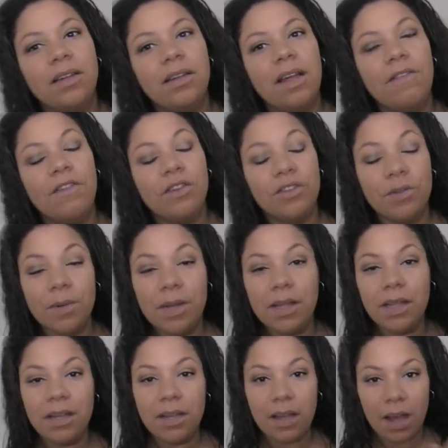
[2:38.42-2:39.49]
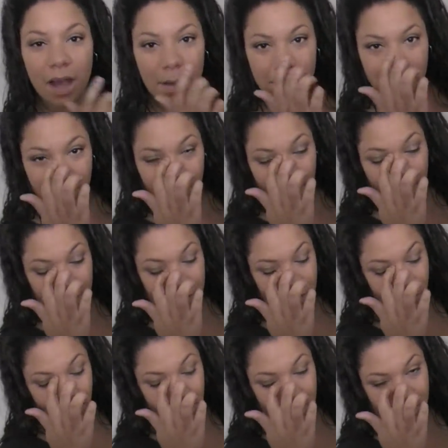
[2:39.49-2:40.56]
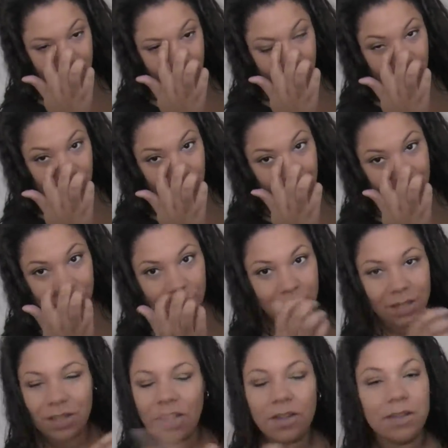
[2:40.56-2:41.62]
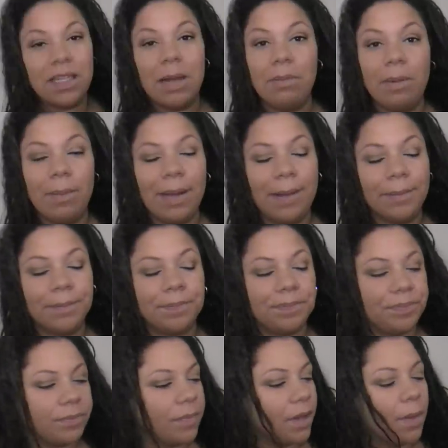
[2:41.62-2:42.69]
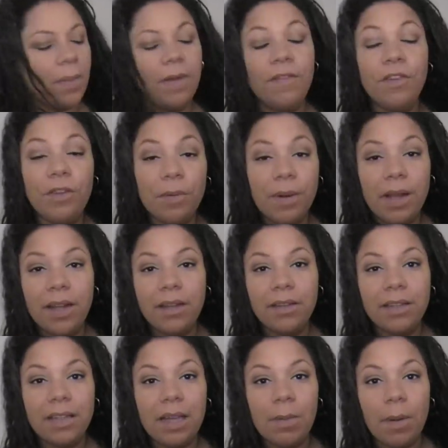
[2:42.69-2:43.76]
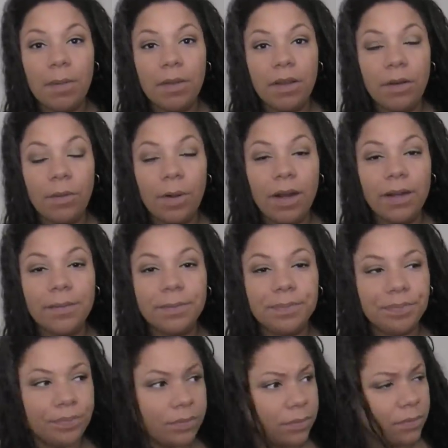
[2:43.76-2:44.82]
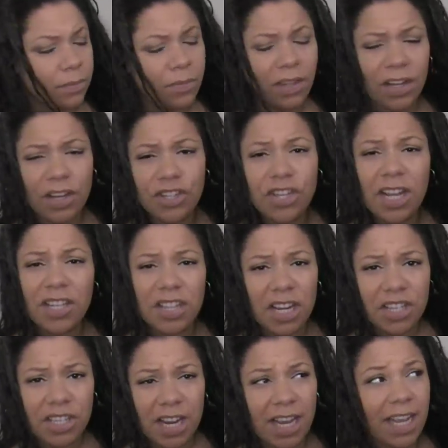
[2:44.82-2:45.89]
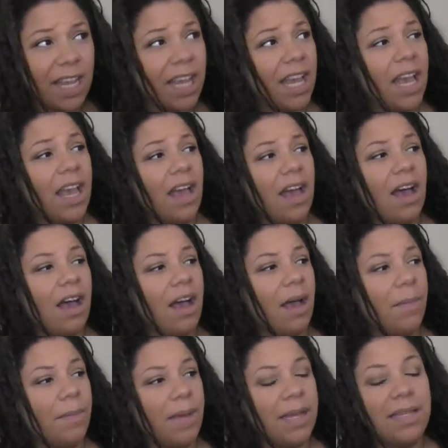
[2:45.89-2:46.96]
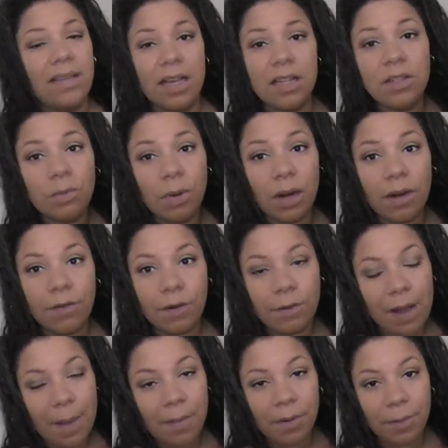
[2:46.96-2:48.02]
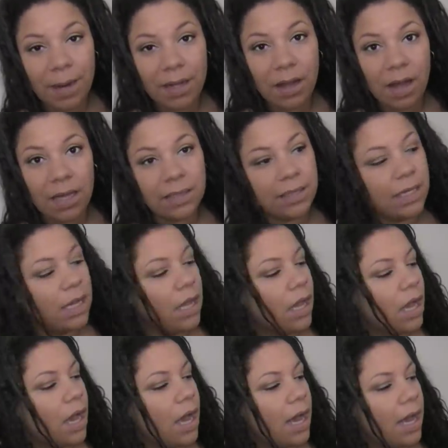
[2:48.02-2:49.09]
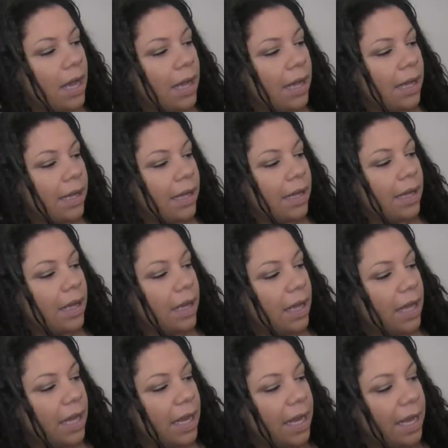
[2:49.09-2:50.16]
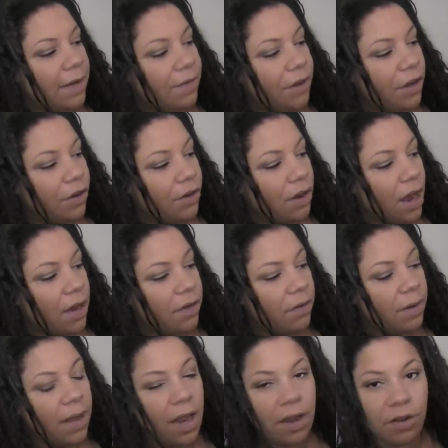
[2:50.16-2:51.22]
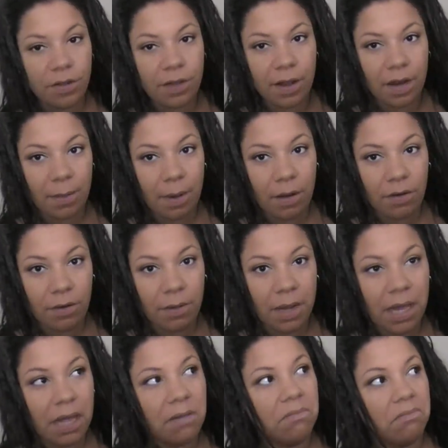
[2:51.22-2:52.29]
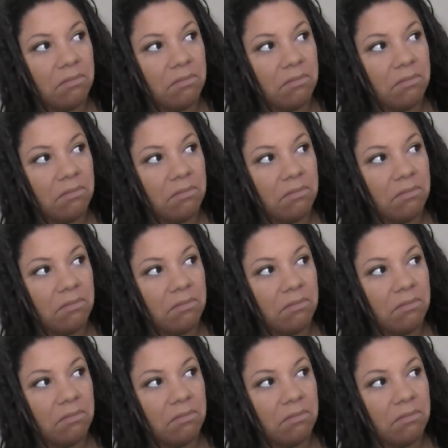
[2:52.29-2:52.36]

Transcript: if you're doing the OptiFast or the New Direction, it's all the same to me. But if you're doing it, keep up the good work. Shake, shake, shake um, it does work for rapid weight loss. Uh, if you're not doing it and you're thinking about doing it,